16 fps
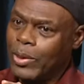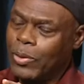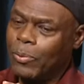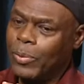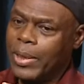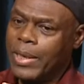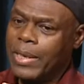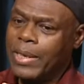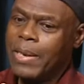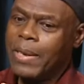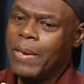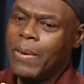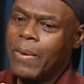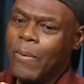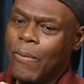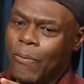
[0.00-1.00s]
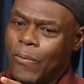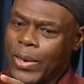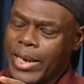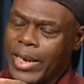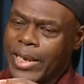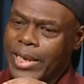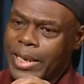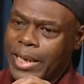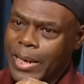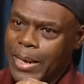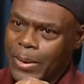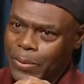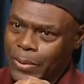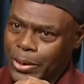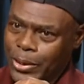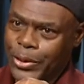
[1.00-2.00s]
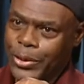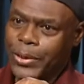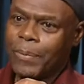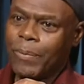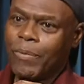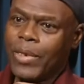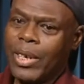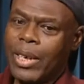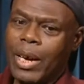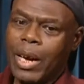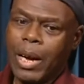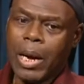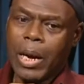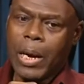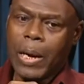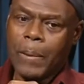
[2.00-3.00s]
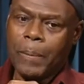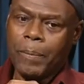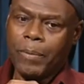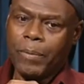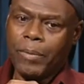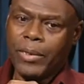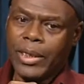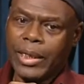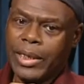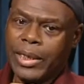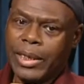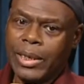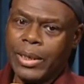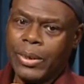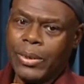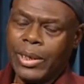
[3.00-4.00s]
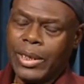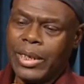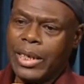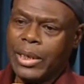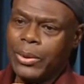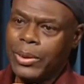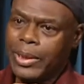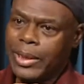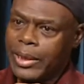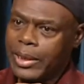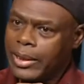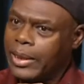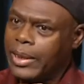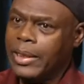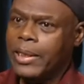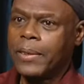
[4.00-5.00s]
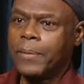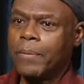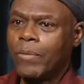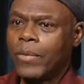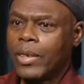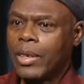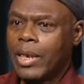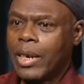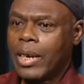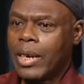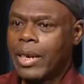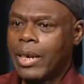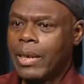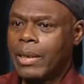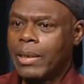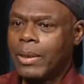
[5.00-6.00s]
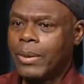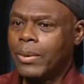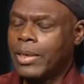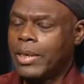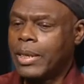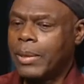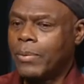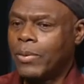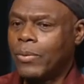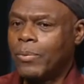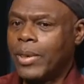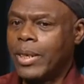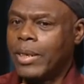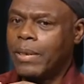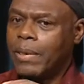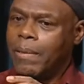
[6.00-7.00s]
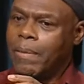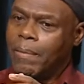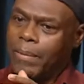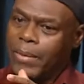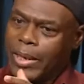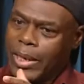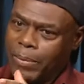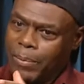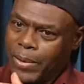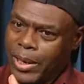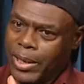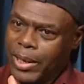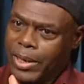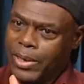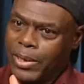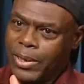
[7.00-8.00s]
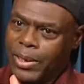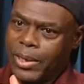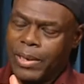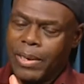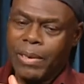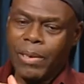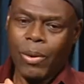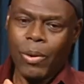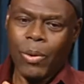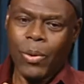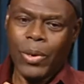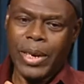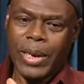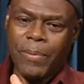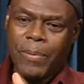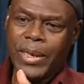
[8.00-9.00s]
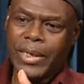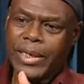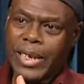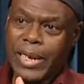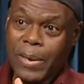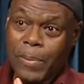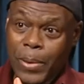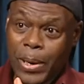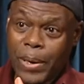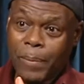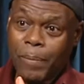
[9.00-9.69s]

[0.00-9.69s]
to be very selfish, certainly not nationalistic. They don't seem to be their brothers' or neighbors' keeper.